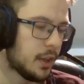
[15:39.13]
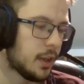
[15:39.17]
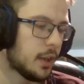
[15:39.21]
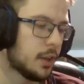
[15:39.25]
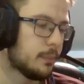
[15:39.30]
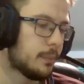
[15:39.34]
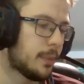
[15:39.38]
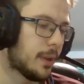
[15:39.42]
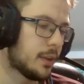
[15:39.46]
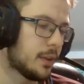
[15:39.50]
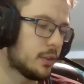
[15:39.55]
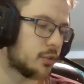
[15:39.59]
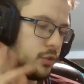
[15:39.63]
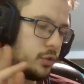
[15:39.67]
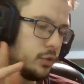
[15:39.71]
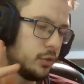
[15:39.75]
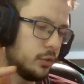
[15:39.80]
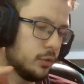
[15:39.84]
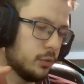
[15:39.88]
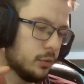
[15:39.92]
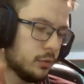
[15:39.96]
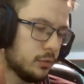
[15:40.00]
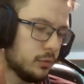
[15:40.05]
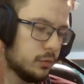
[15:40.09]
Pay
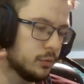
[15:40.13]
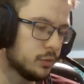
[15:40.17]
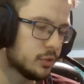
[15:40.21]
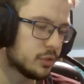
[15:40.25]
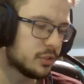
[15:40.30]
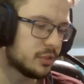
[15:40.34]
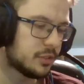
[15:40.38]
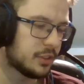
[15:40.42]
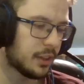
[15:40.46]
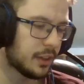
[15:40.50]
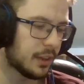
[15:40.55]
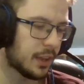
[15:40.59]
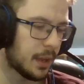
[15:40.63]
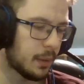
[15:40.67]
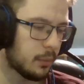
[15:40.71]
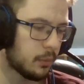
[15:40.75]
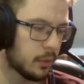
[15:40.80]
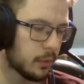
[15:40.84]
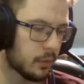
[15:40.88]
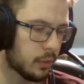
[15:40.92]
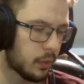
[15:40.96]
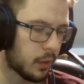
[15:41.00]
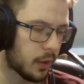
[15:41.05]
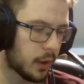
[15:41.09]
2 to gain
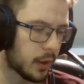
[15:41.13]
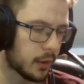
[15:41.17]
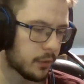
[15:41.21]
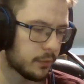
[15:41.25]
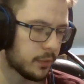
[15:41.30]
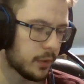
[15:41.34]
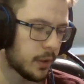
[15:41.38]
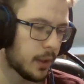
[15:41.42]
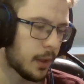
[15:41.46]
1 life.